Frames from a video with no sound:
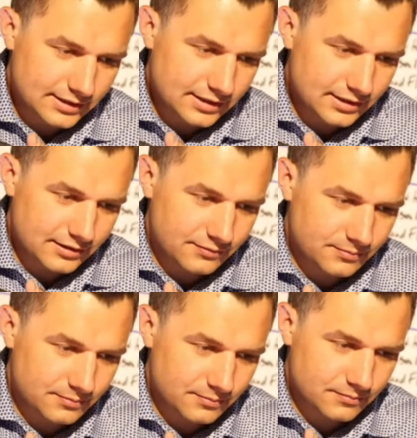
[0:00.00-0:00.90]
I think
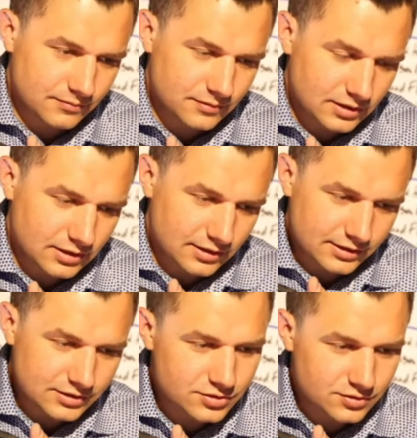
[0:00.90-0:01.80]

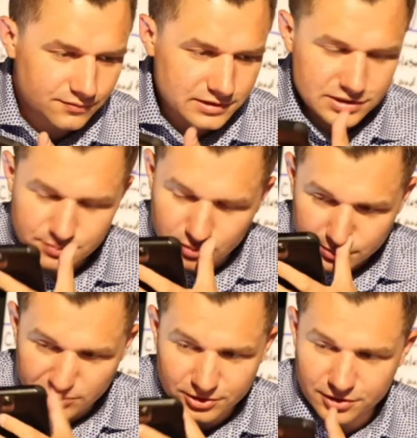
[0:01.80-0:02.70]
250 is
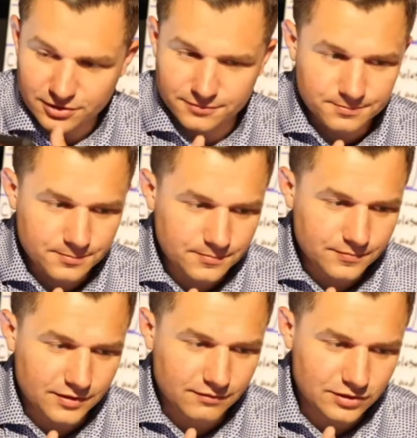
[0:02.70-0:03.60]
probably pretty good.
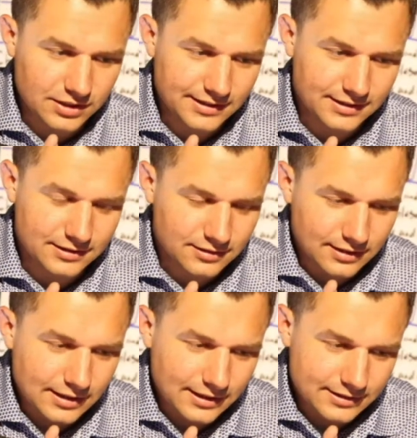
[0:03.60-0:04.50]
If you can
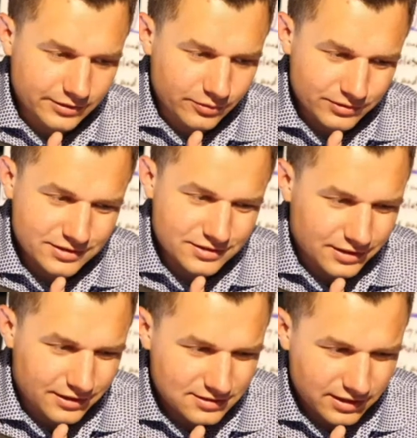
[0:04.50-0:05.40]
get, I think we
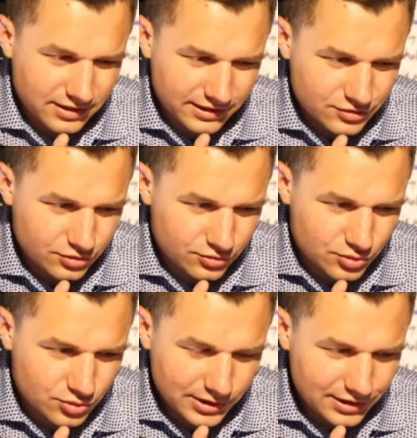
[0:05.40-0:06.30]
discussed like
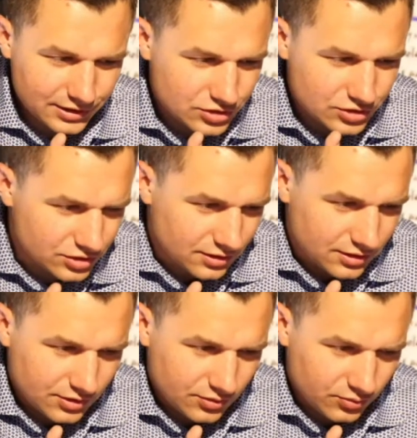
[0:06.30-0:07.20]
220-ish
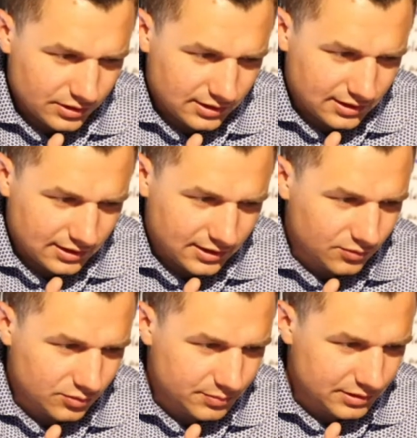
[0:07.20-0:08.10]

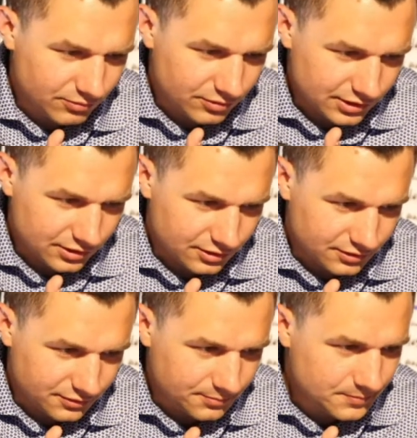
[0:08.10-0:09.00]
would be really
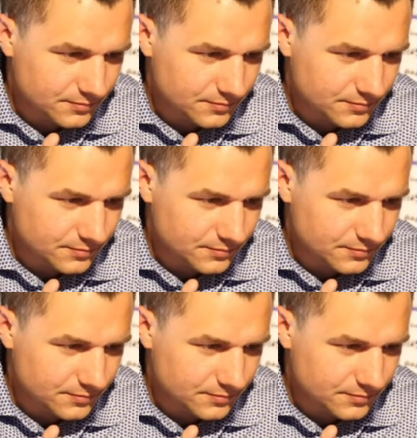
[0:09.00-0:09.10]
good.